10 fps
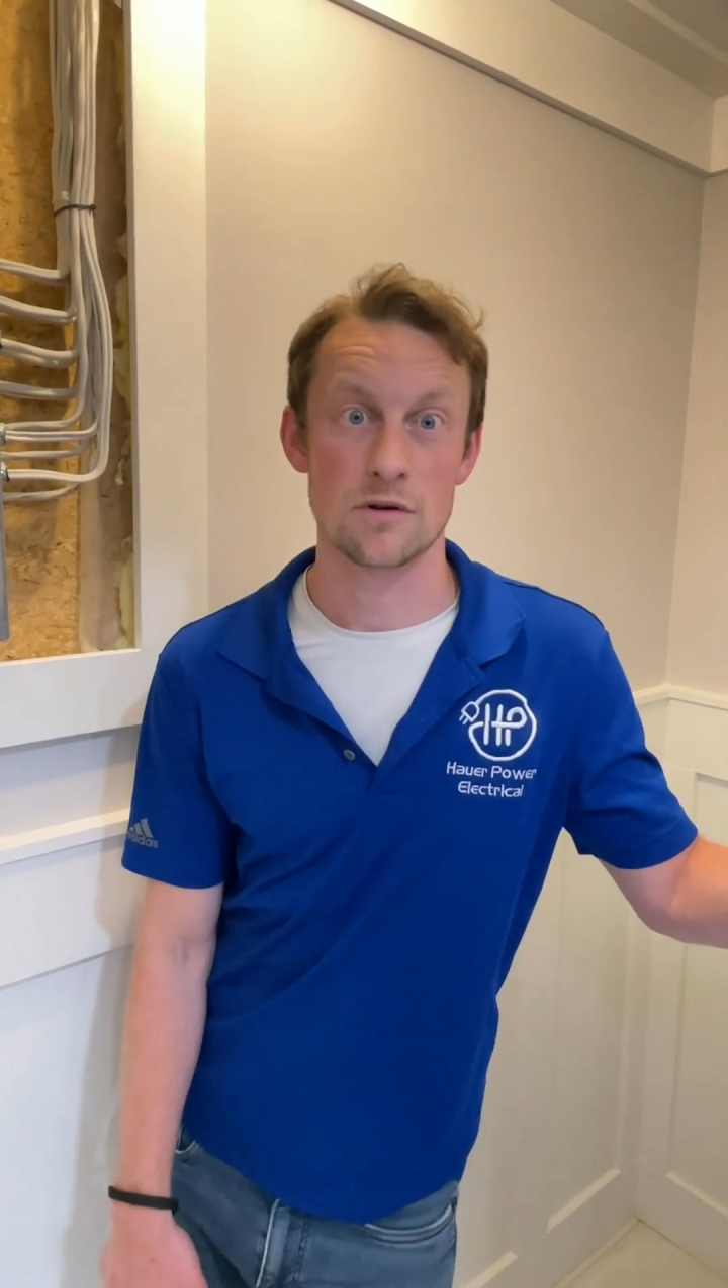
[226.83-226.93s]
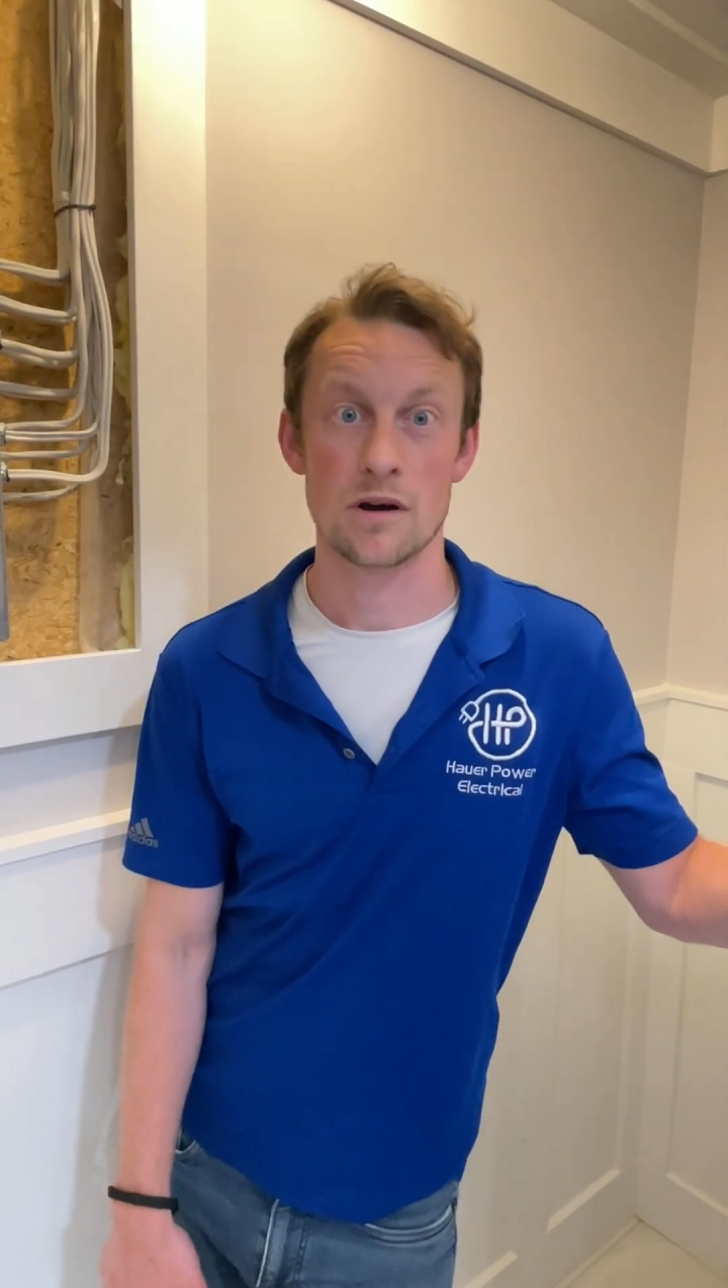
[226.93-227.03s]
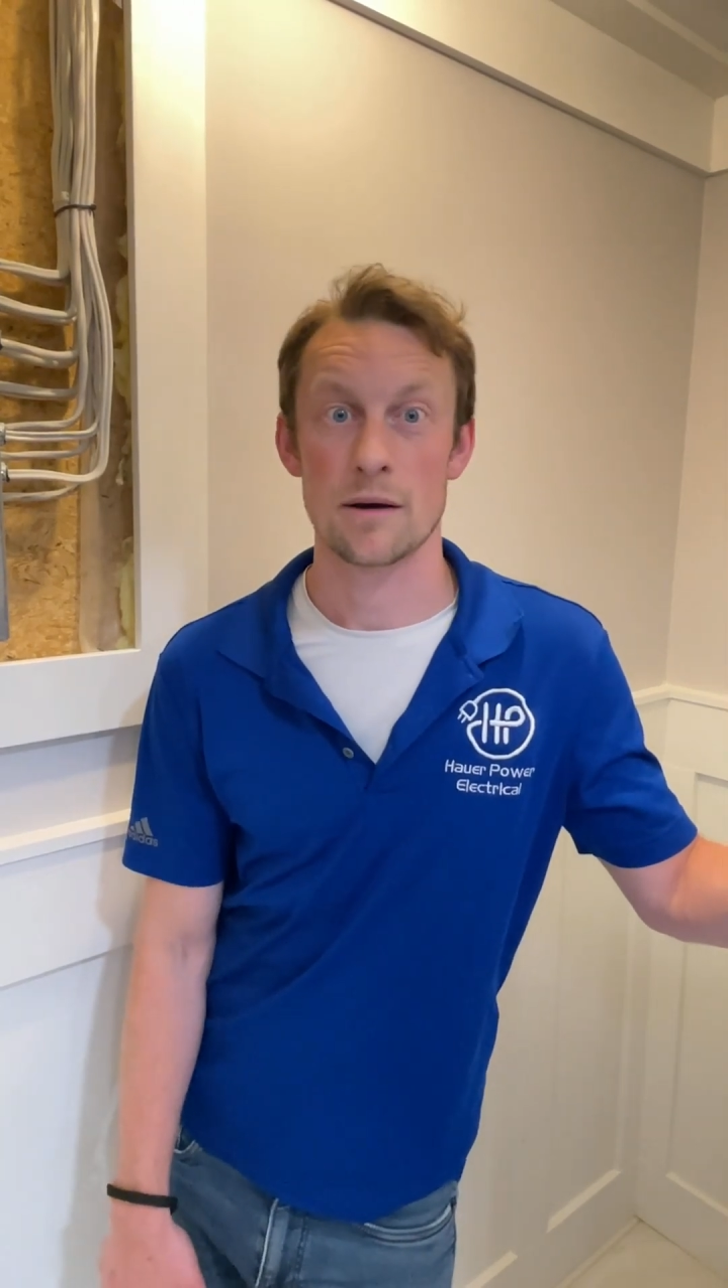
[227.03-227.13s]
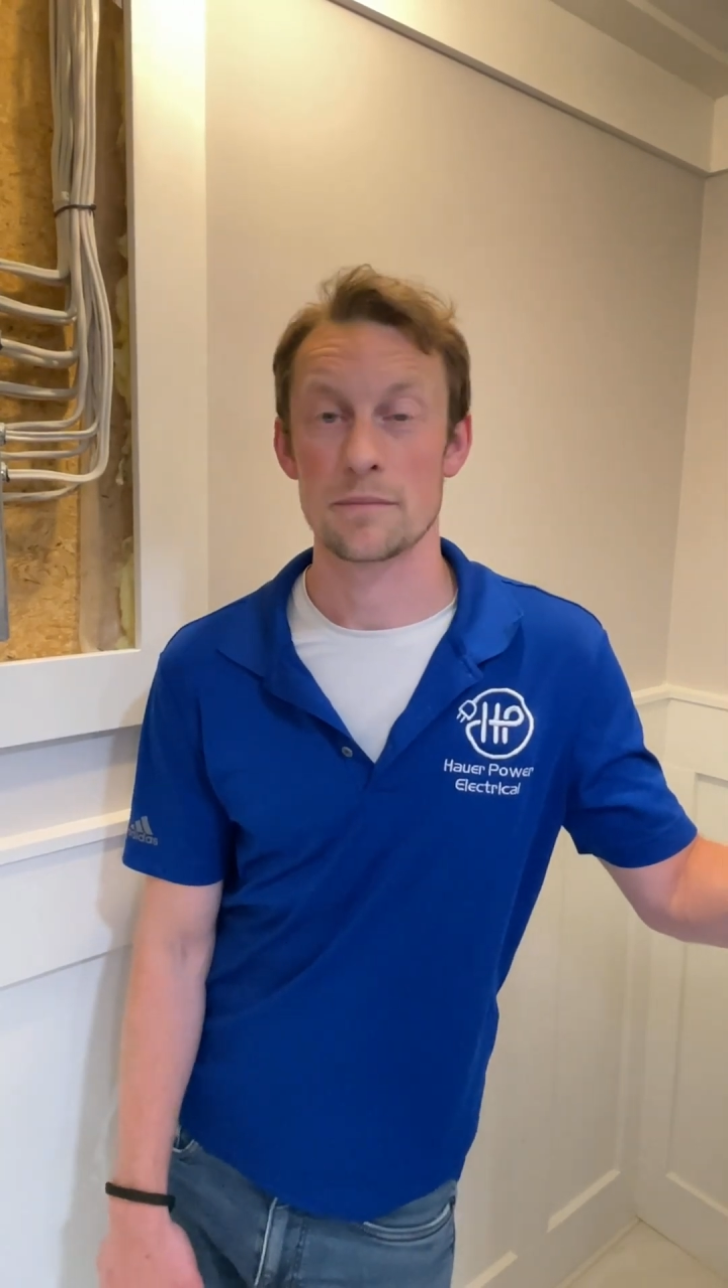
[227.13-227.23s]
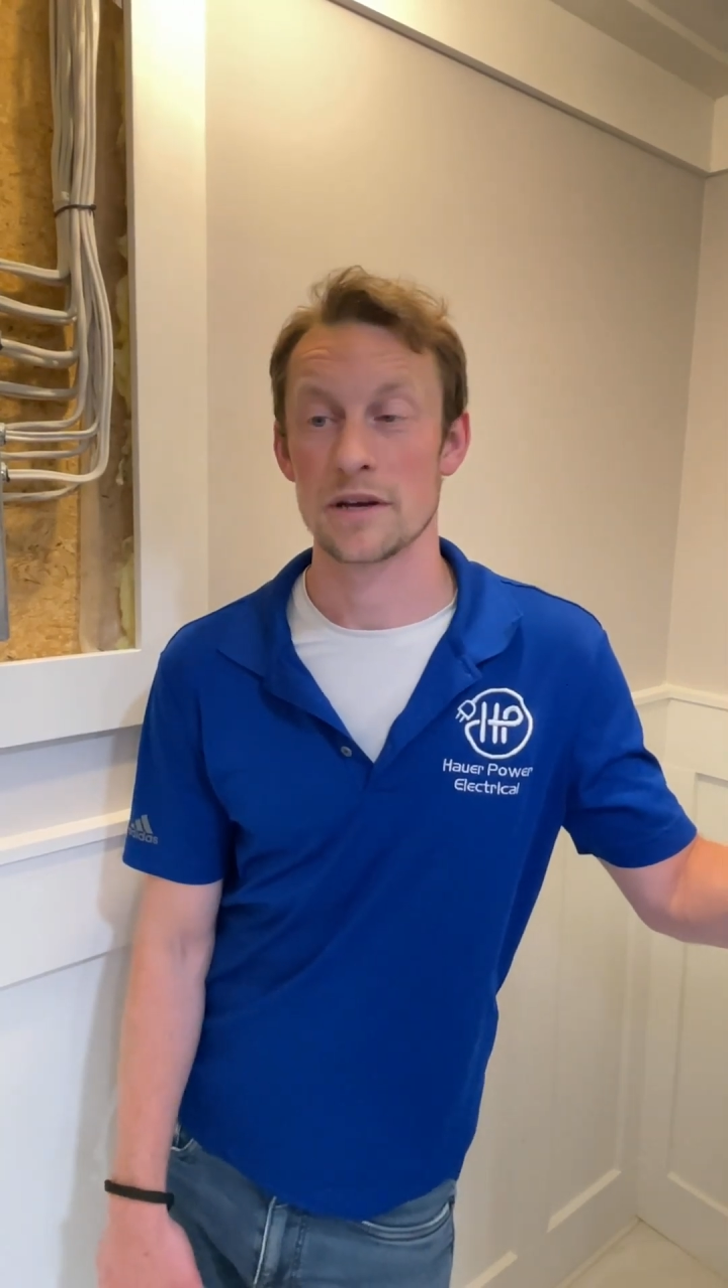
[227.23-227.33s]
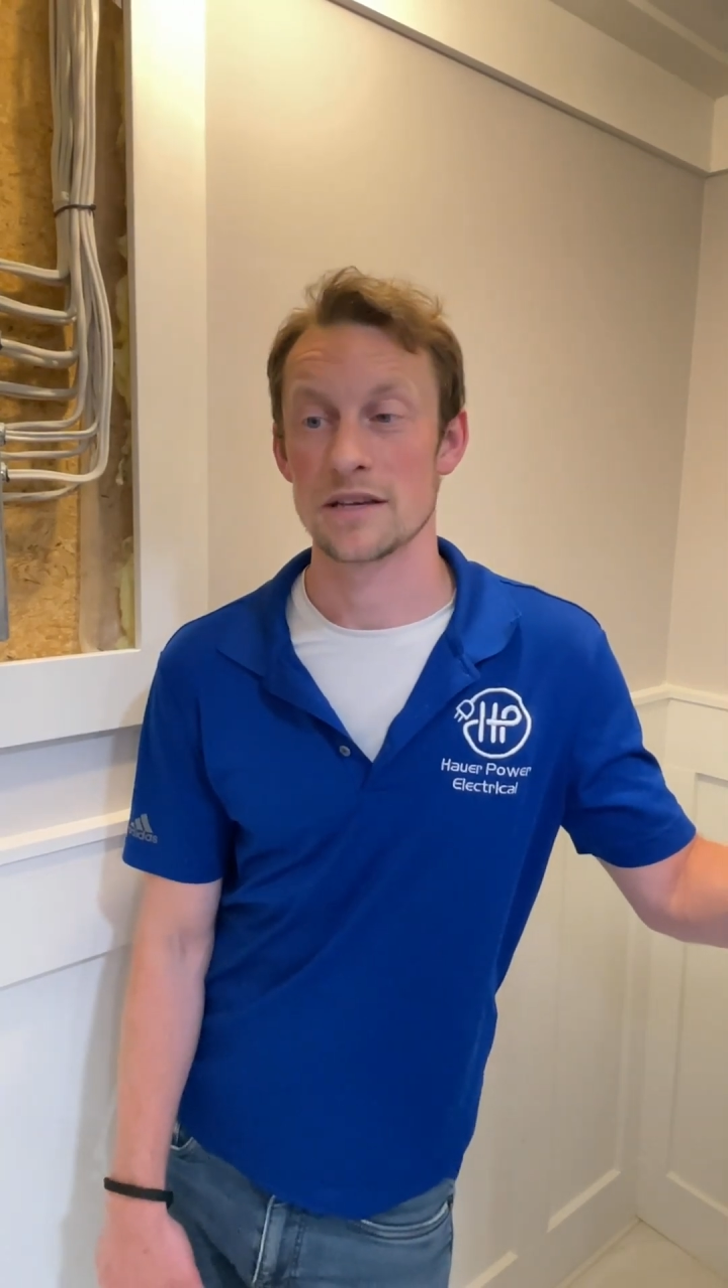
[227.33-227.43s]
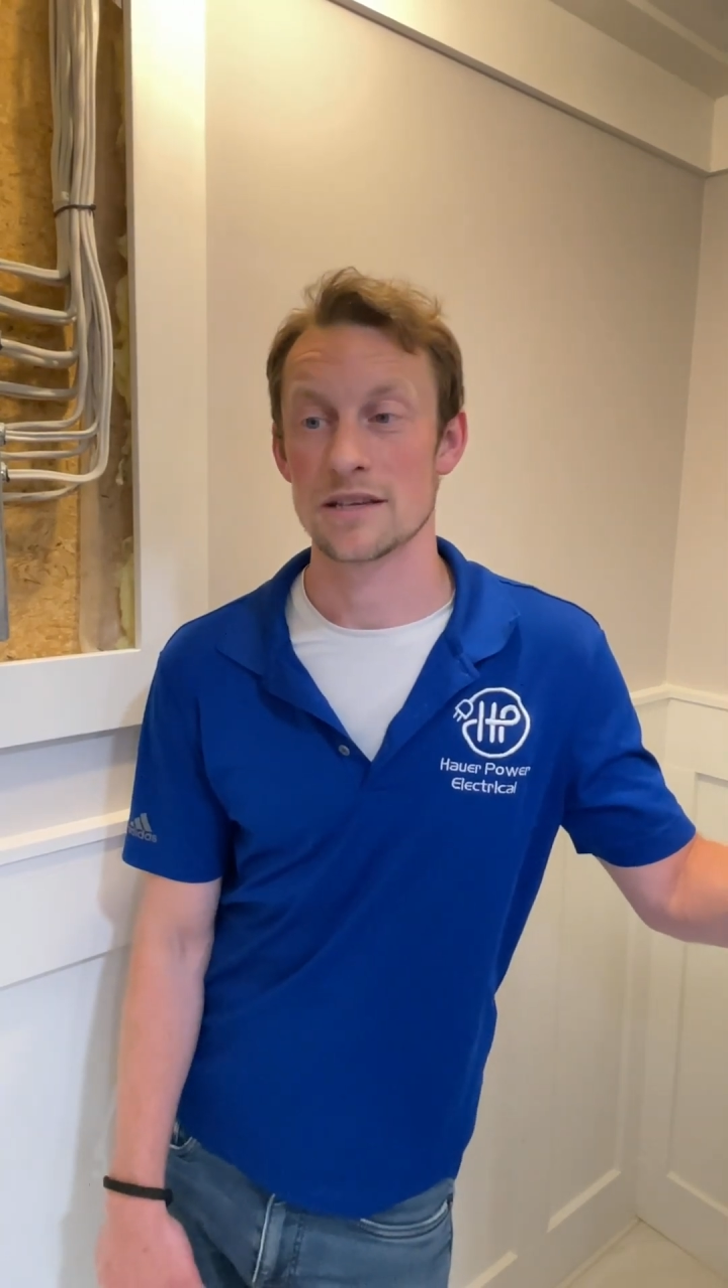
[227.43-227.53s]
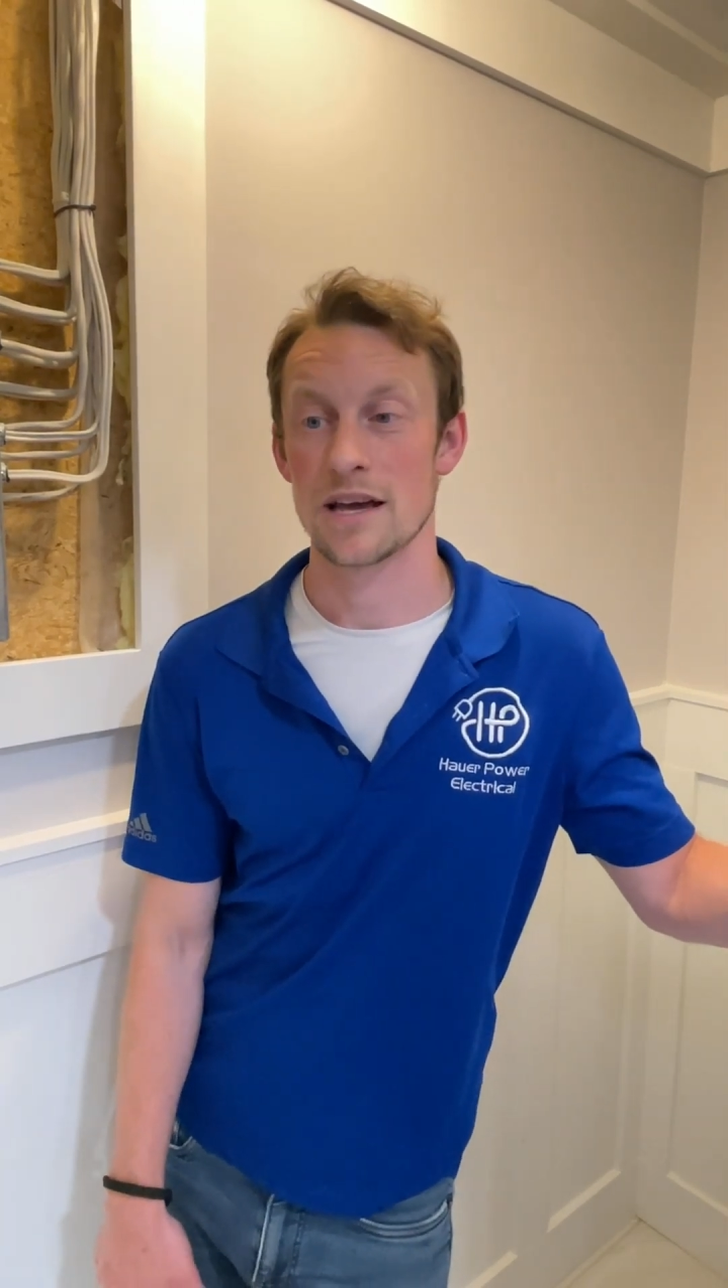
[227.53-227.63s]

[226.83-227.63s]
companies